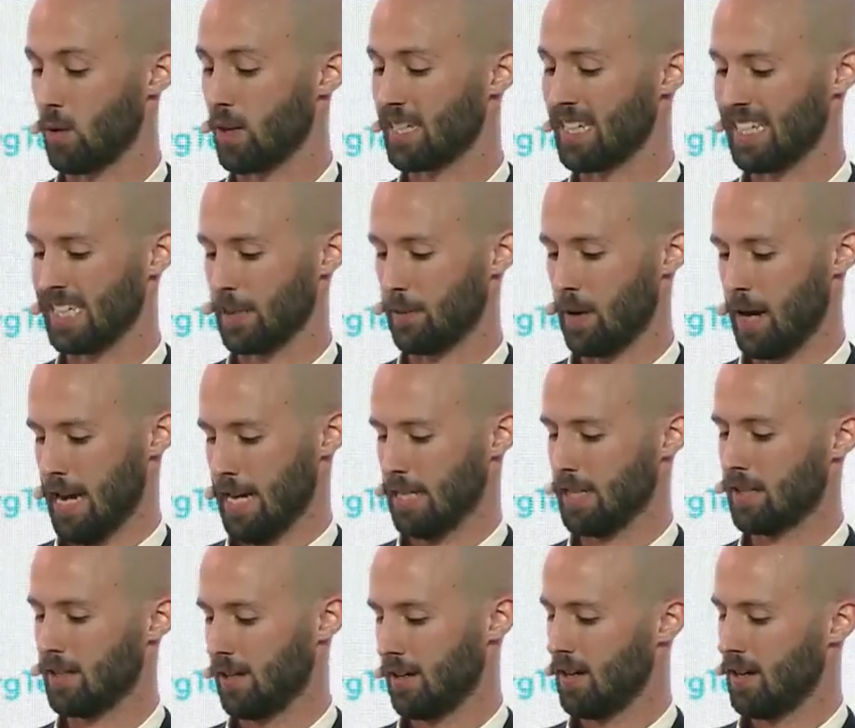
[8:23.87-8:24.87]
you
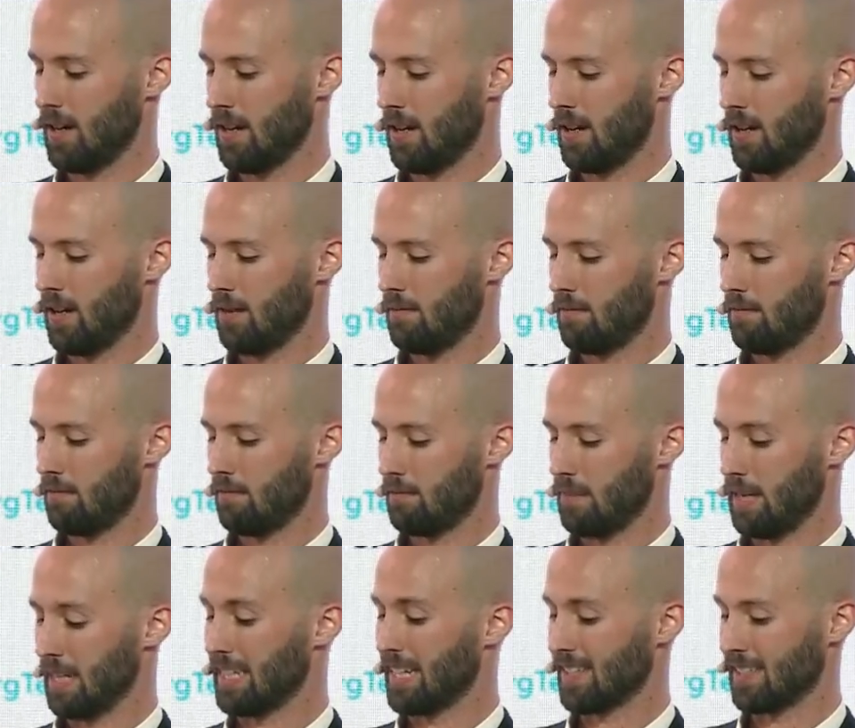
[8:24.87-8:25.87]
anticipate
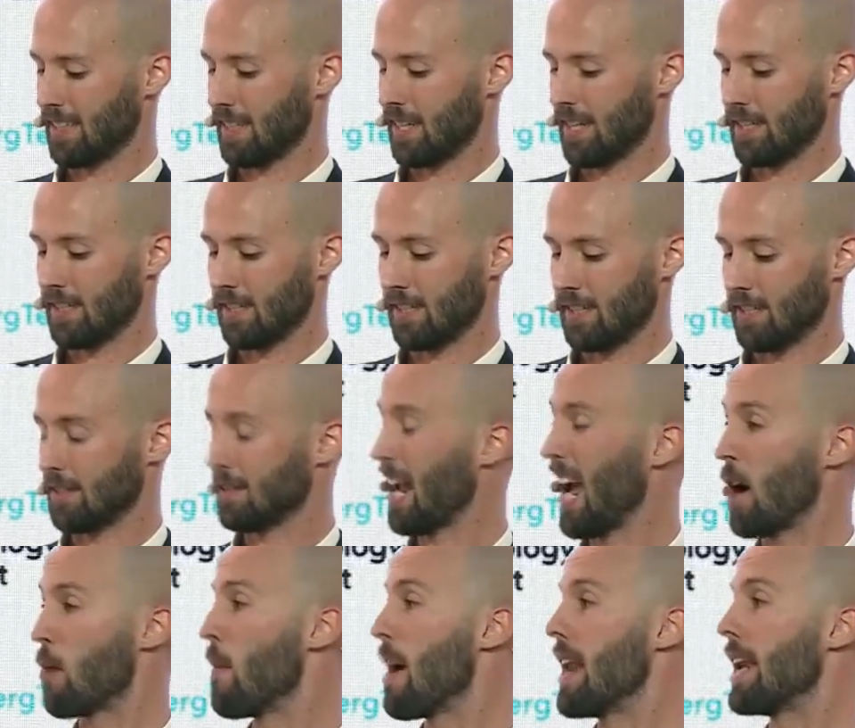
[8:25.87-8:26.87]
being designated and
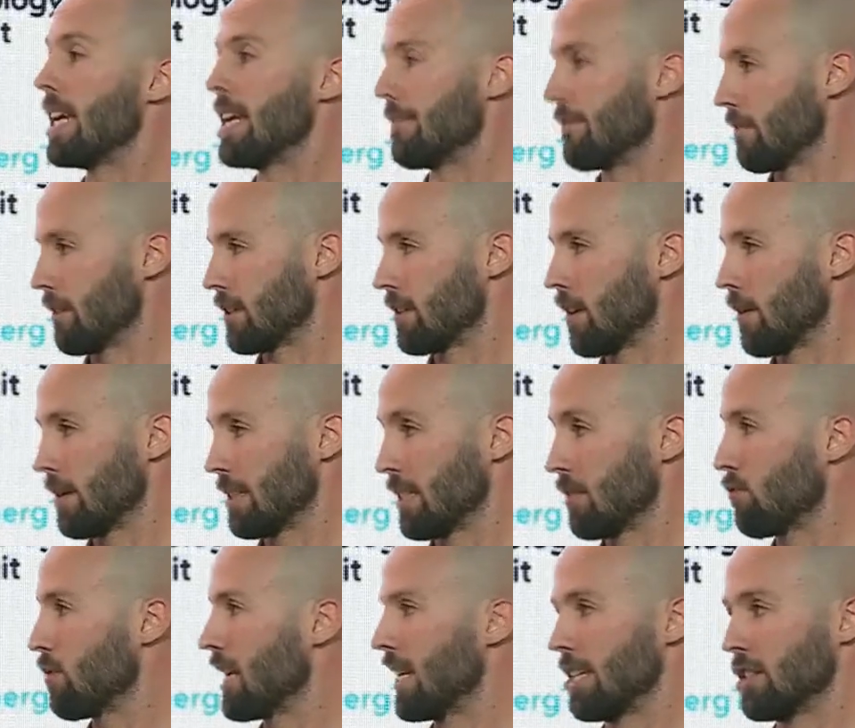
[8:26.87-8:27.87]
how many, for example? Is
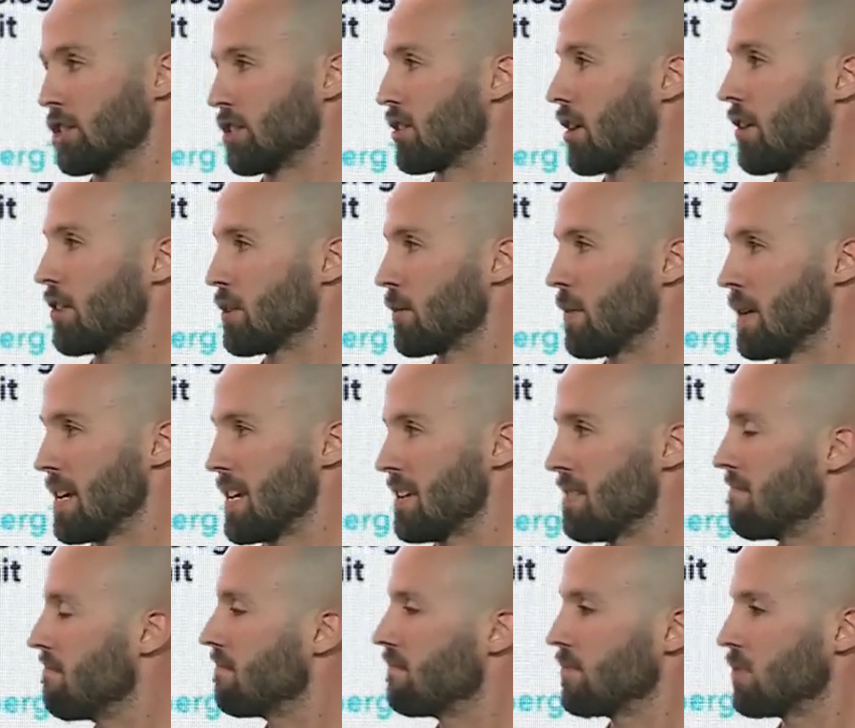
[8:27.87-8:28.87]
it really just going to be
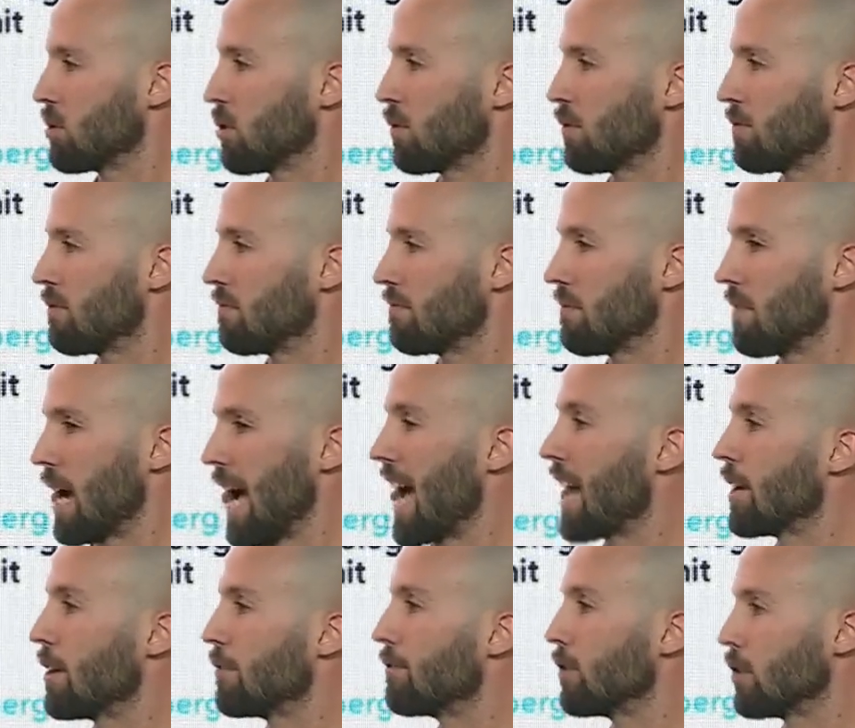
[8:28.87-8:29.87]
sort of a
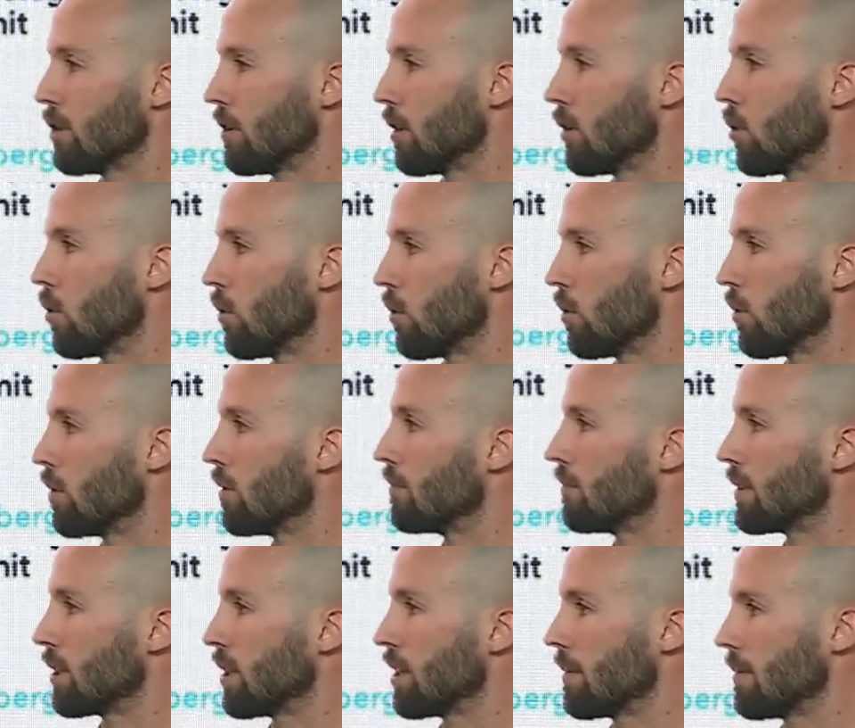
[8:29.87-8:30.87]
handful, or
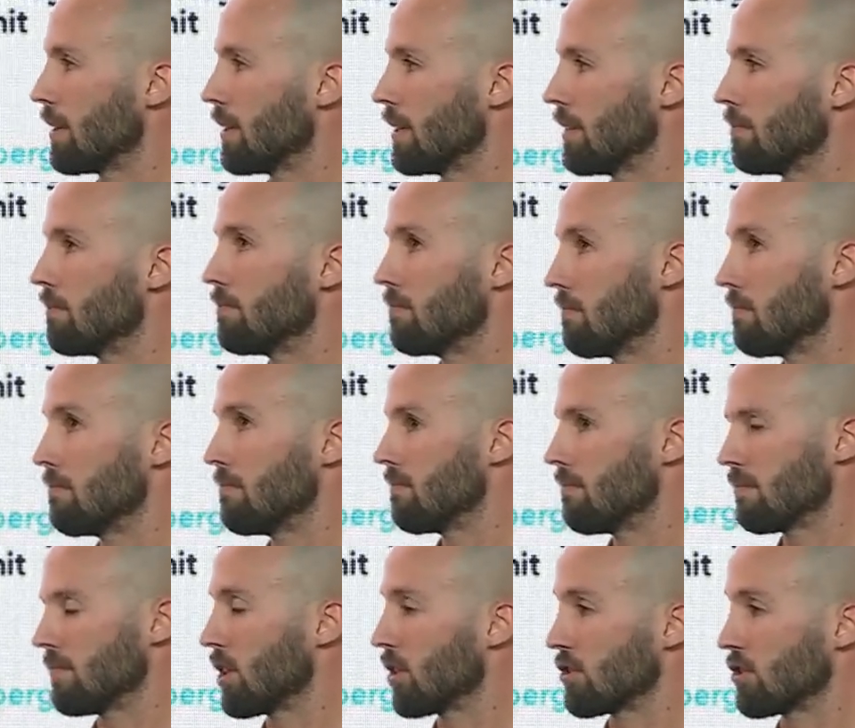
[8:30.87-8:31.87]
could it be
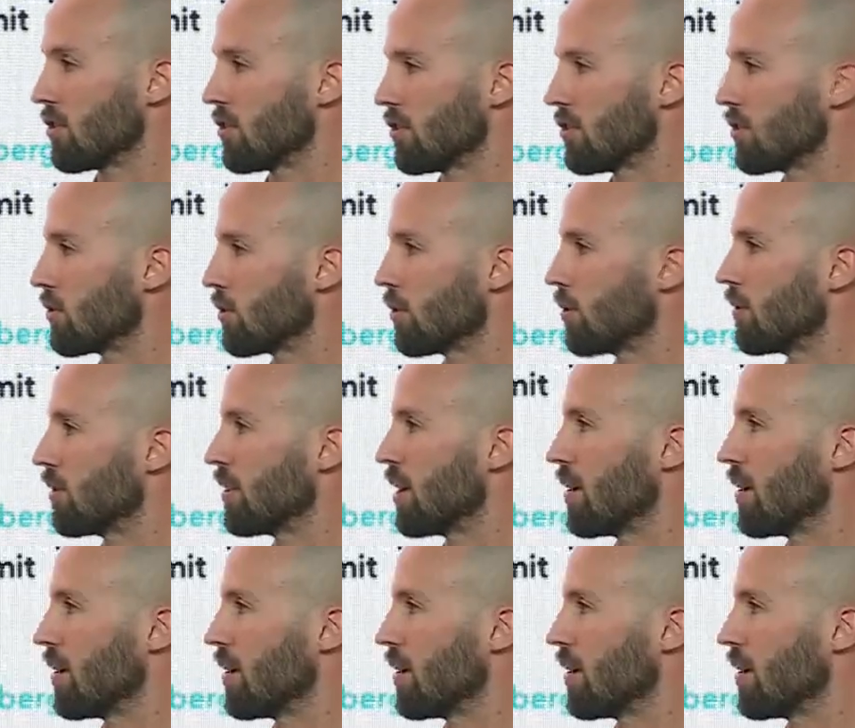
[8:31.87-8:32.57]
dozens, or